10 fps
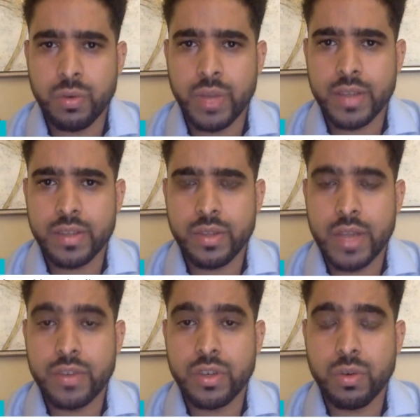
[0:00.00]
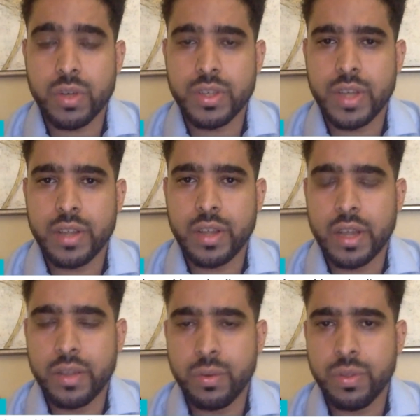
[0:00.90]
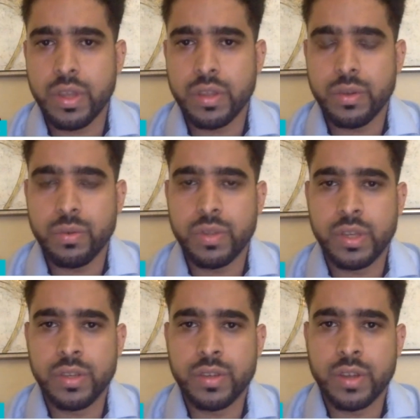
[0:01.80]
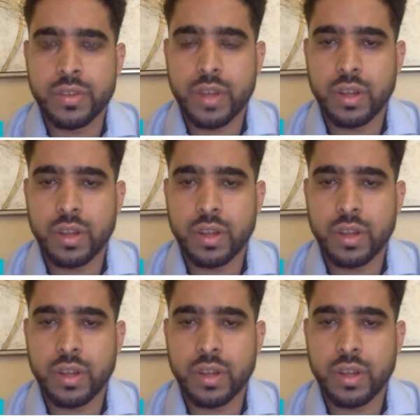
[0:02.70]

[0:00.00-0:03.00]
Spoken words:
So yes, to answer your question, I do think the Houthis,